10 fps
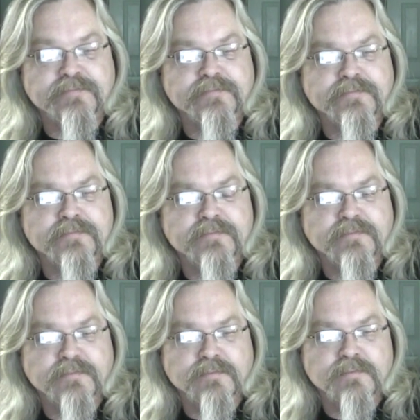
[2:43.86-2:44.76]

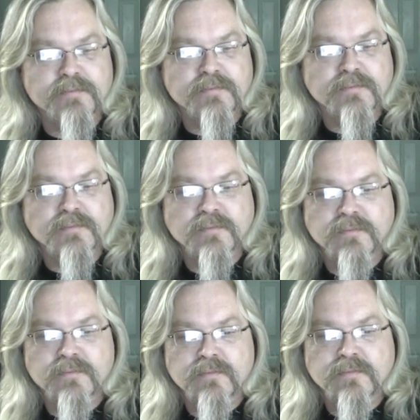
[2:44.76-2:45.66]

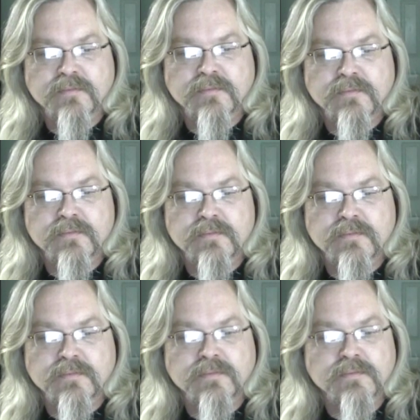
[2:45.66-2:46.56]

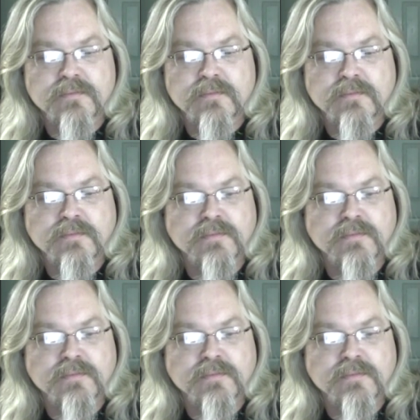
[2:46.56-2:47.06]
(silence)